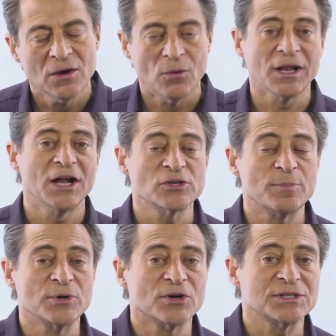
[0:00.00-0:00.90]
Well,
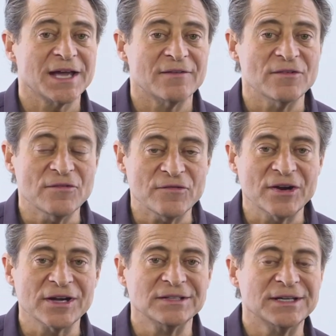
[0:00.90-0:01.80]
entrepreneurs have
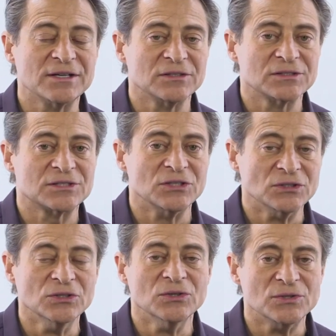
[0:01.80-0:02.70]
very little to
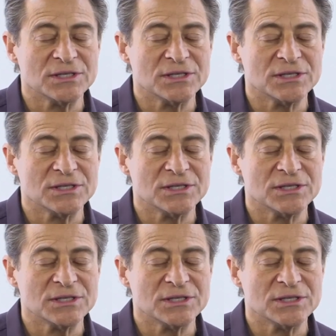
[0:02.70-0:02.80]
lose.